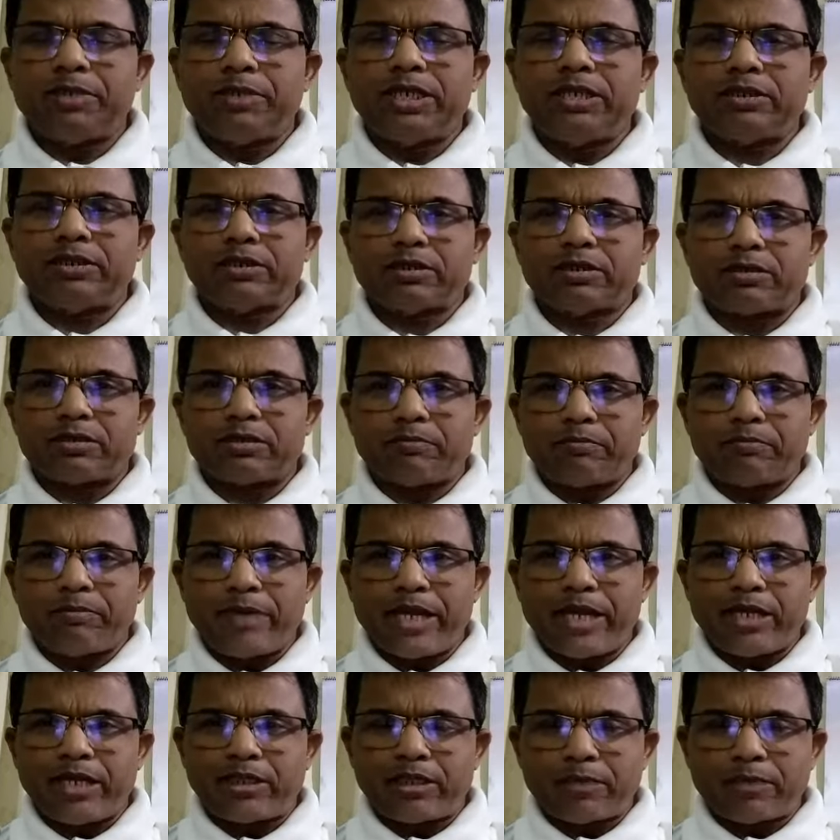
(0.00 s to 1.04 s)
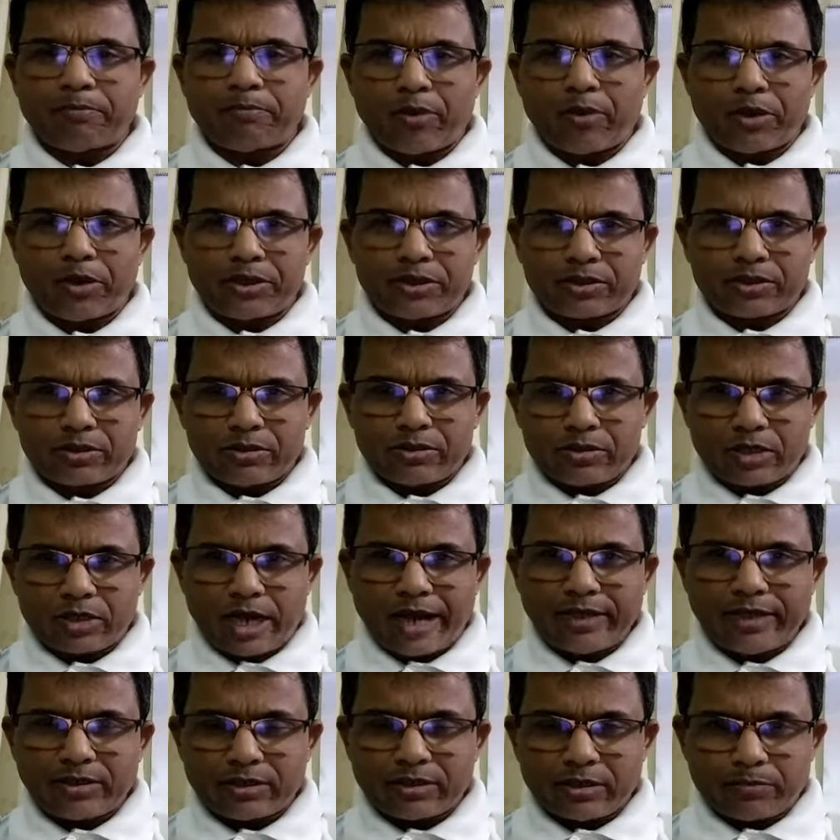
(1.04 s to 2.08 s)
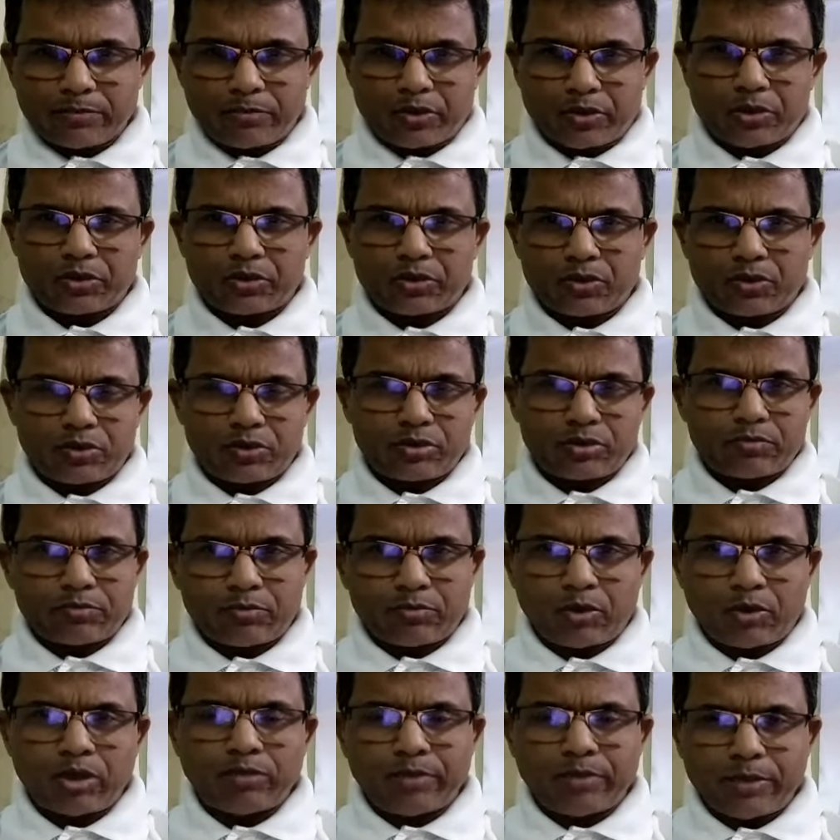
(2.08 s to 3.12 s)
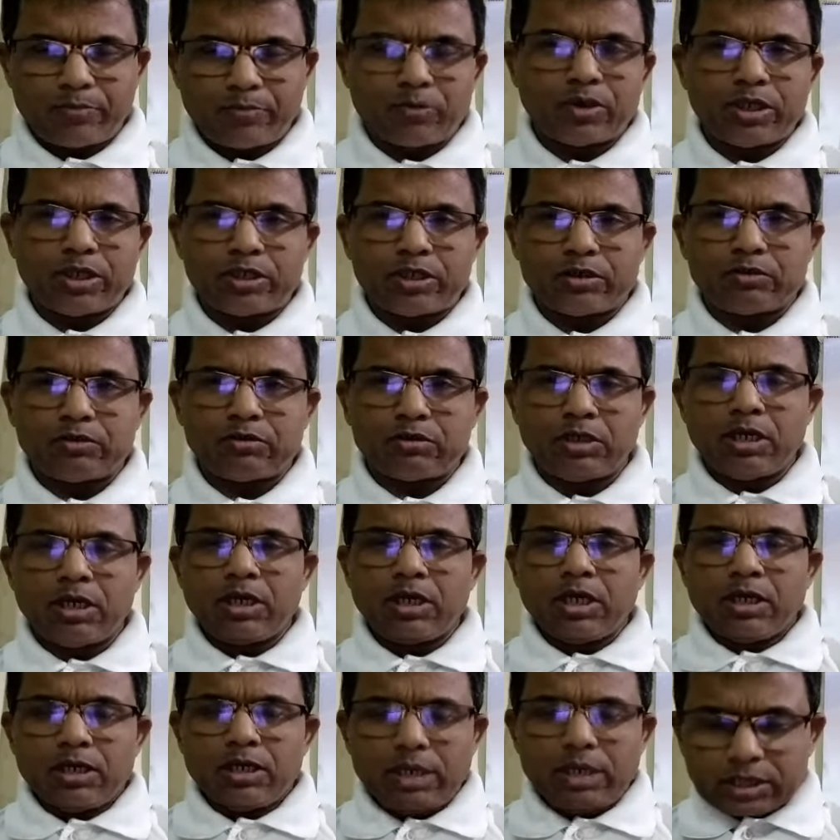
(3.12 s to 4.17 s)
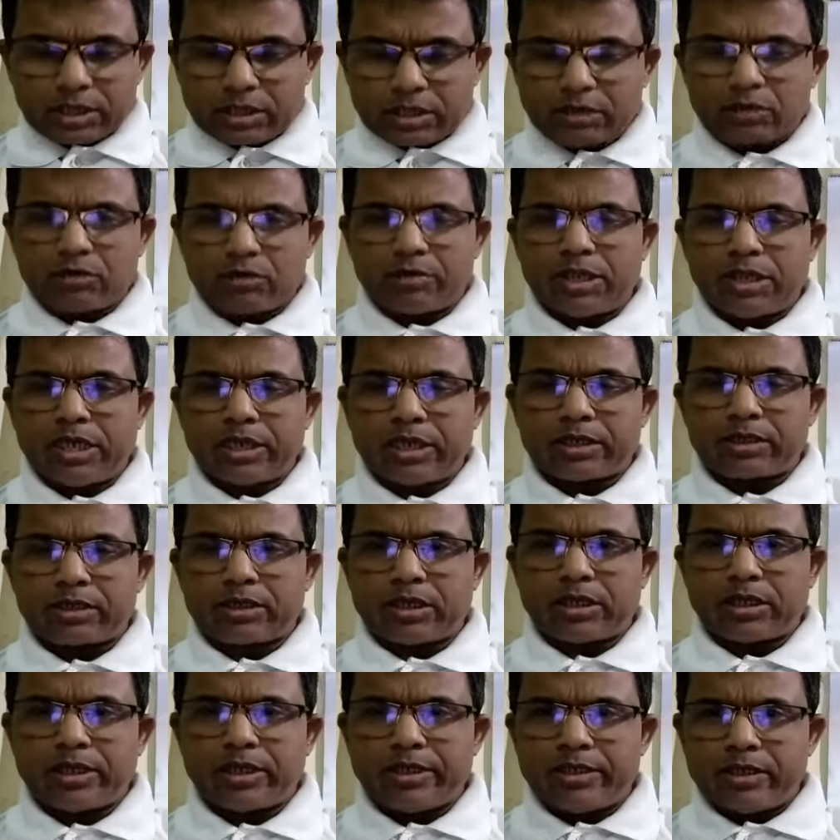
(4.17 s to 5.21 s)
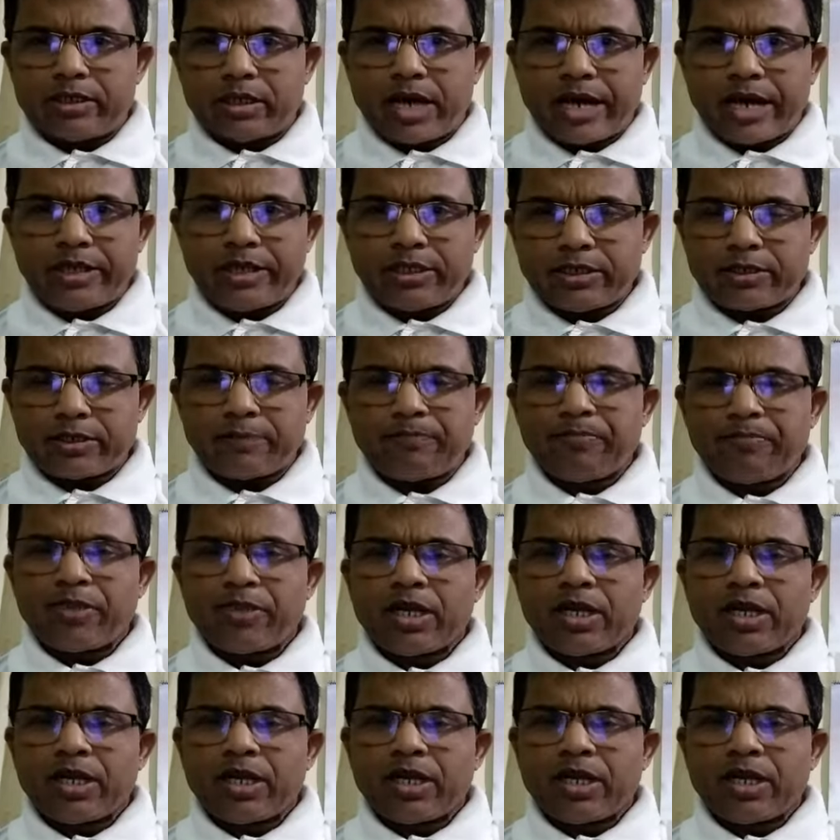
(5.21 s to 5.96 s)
Please make the points, write the points point by point to listen to my lecture and write